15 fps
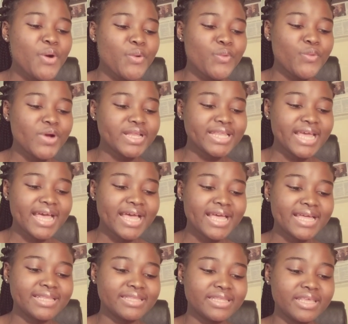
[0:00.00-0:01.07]
what
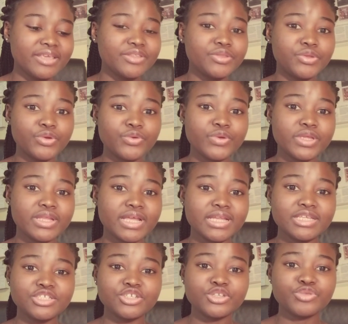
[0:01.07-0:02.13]
are they doing? Are
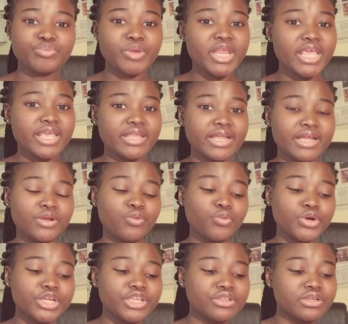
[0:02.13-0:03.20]
they just playing? Are they
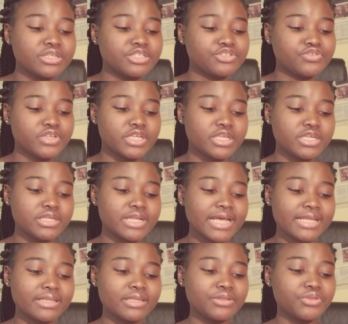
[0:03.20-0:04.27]
working on the street?
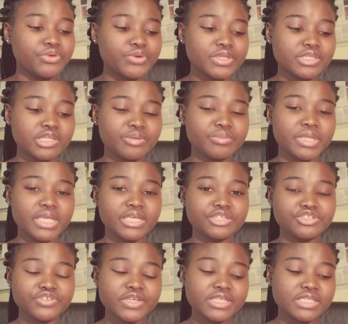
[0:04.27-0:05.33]
Are they doing something
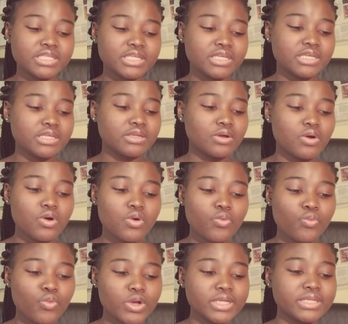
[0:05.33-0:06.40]
interesting? Or
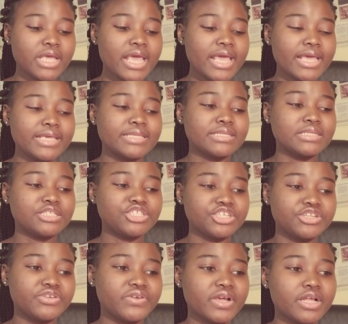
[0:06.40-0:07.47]
what is the
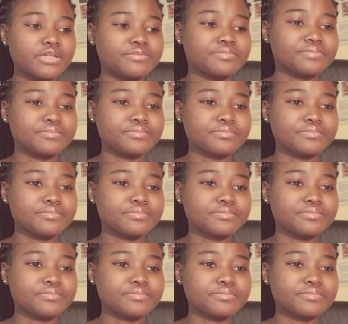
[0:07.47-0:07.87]
general,